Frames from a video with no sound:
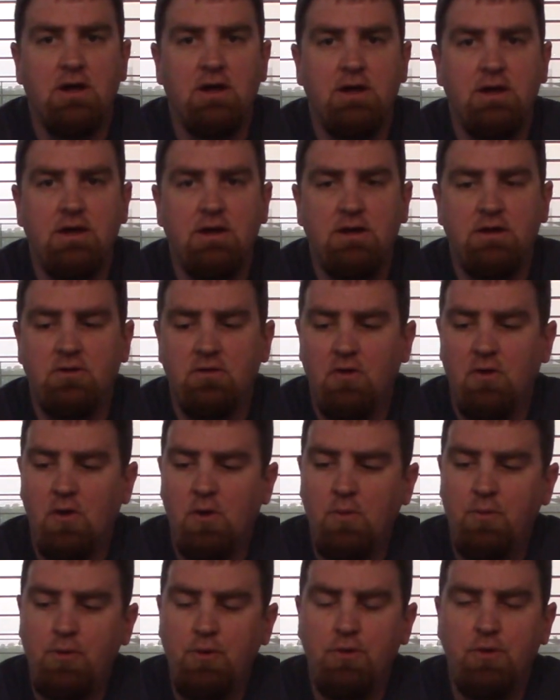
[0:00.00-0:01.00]
in
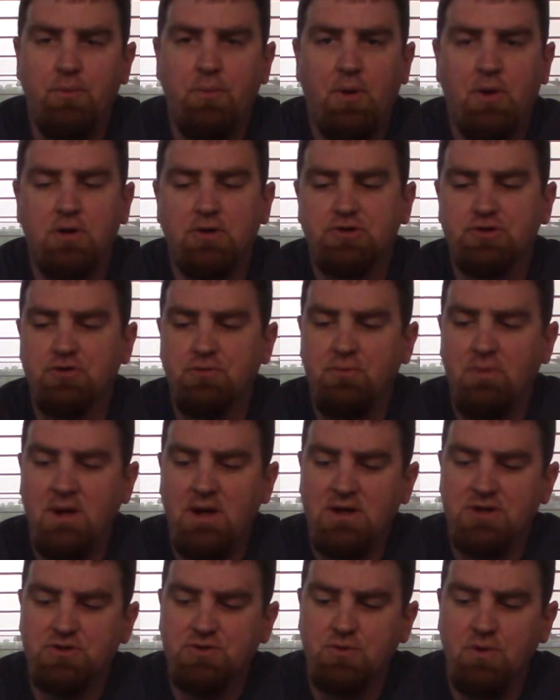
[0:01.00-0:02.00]
Homebrew the Partial
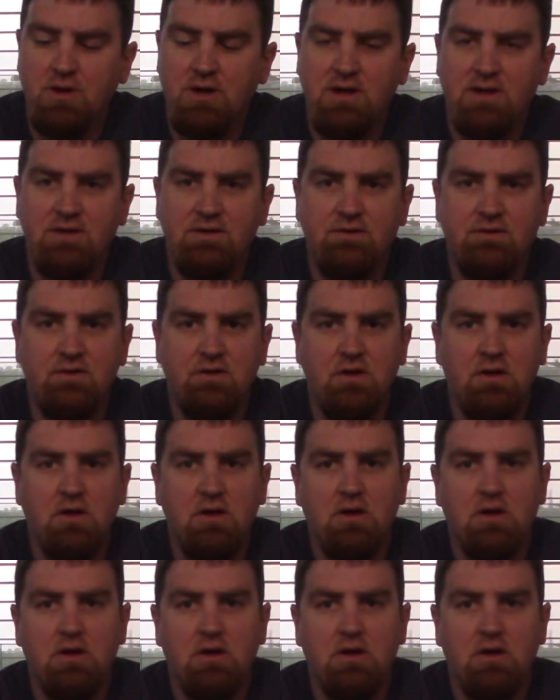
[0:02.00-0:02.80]
Mash Ways